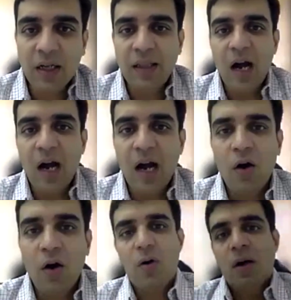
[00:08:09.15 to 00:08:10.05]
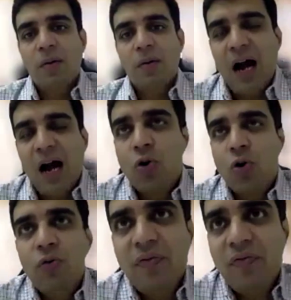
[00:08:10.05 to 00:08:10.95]
Now, how
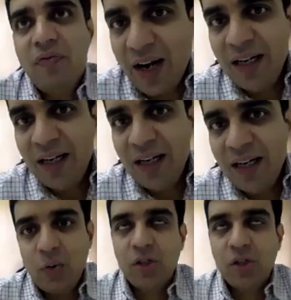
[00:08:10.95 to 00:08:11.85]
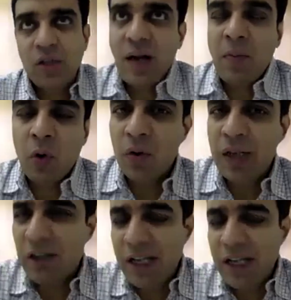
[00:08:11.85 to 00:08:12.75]
do we find valuation? Then I'm
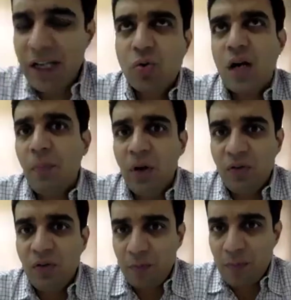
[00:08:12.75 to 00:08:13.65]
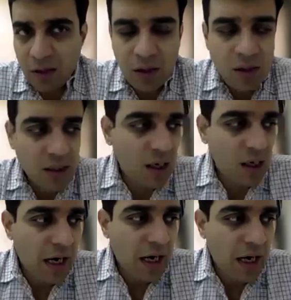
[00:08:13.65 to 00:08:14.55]
going to teach you a couple of methods.
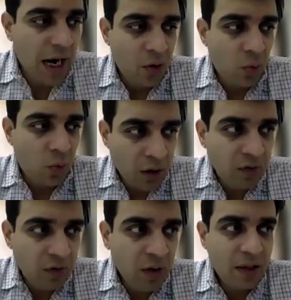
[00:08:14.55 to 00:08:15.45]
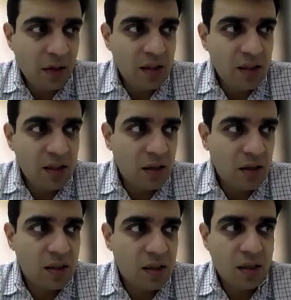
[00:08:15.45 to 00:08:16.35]
And one of the methods that
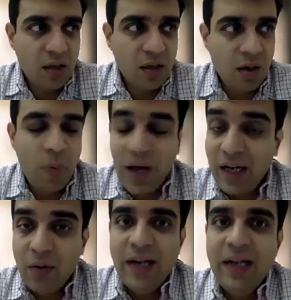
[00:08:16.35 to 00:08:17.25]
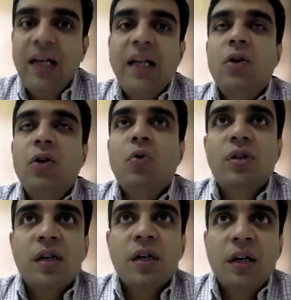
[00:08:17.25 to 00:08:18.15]
is very widely
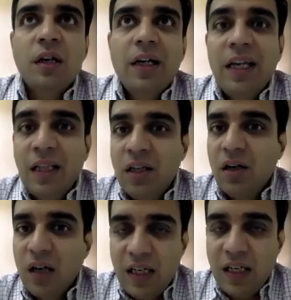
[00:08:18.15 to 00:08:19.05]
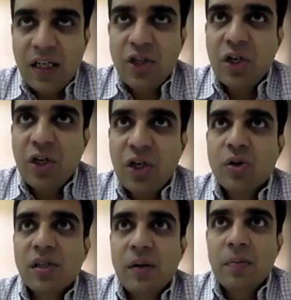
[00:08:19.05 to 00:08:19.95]
used in the early stage
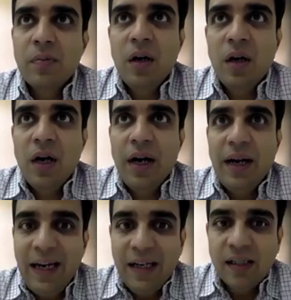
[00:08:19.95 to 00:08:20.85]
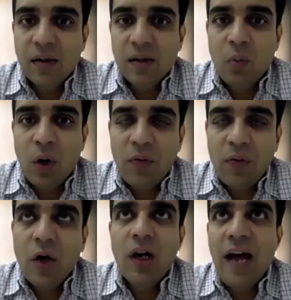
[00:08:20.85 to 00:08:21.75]
ecosystem is what
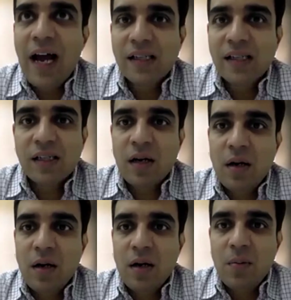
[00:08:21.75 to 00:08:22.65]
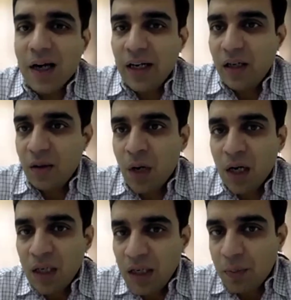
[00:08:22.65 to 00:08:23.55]
we call as market
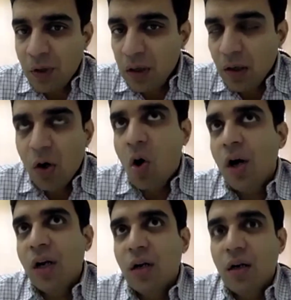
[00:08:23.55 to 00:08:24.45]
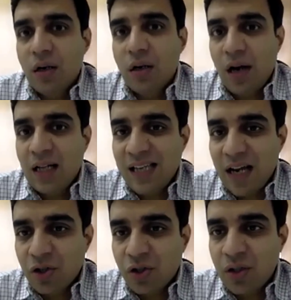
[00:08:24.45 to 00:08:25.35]
multiple or
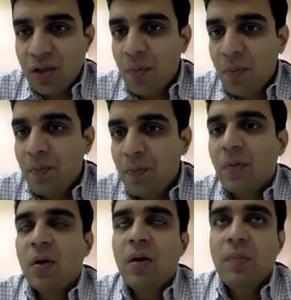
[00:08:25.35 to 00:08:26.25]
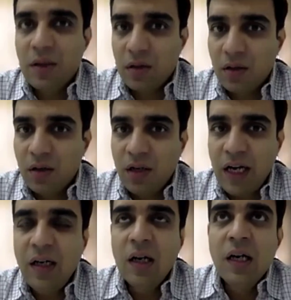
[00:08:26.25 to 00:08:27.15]
transaction comparable method,
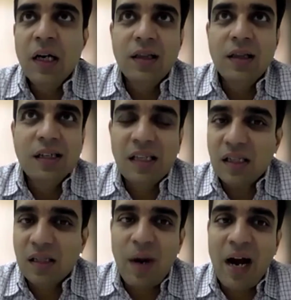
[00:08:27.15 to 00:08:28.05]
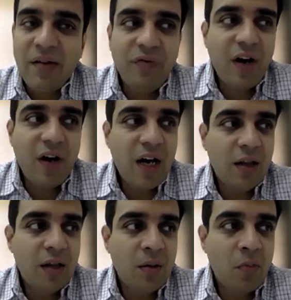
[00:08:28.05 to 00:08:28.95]
right? This is by
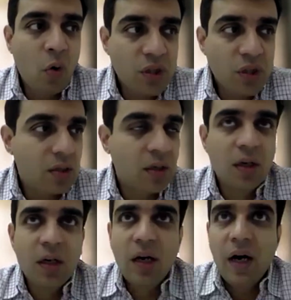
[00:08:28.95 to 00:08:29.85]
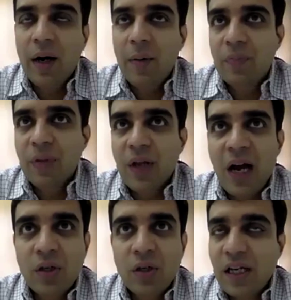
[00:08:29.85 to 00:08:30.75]
far the most,
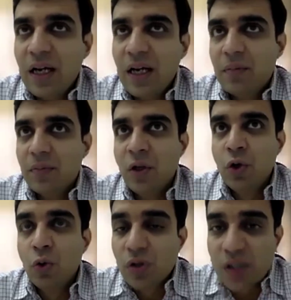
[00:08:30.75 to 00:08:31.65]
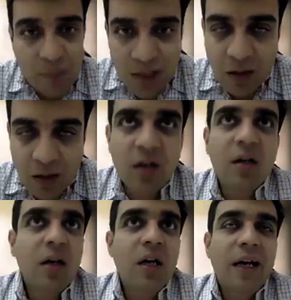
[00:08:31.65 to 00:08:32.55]
I would say, used
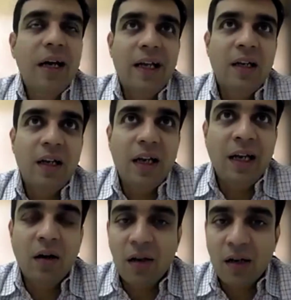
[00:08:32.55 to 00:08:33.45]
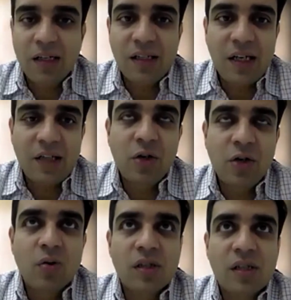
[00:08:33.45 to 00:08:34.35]
method in early stage
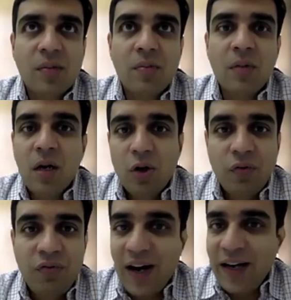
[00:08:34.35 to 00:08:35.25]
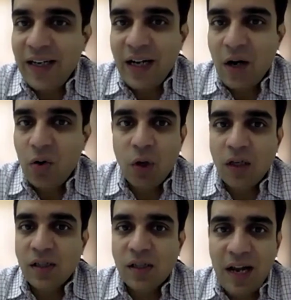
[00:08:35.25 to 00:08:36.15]
ecosystem to find out
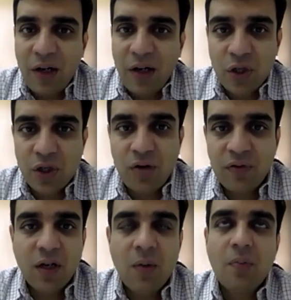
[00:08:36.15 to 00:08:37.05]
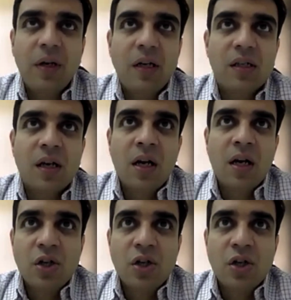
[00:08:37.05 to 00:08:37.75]
what is the valuation of the companies.